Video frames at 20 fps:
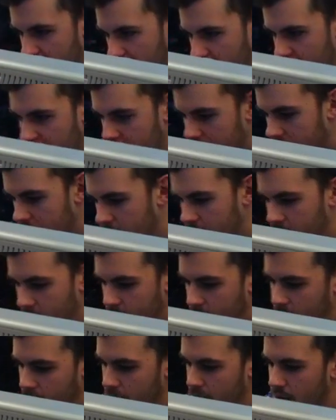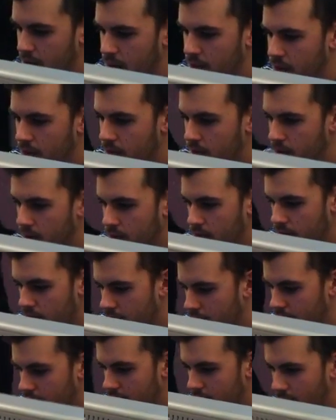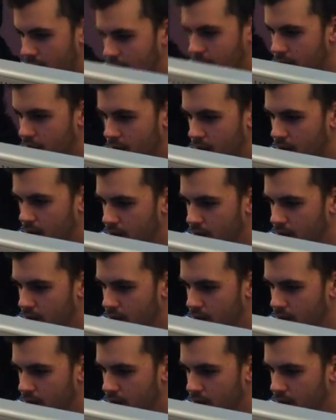[no speech]